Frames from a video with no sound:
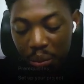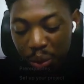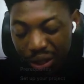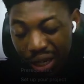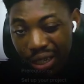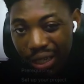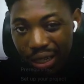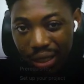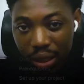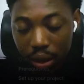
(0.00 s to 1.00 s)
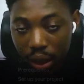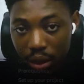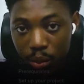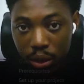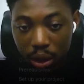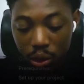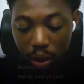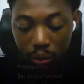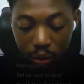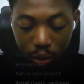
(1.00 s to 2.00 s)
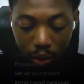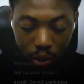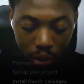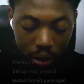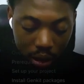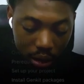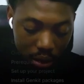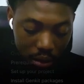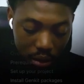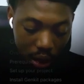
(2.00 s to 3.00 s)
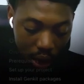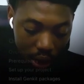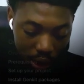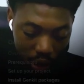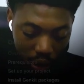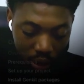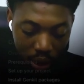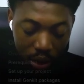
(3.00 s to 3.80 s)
but I already created that project, so I won't go through this again.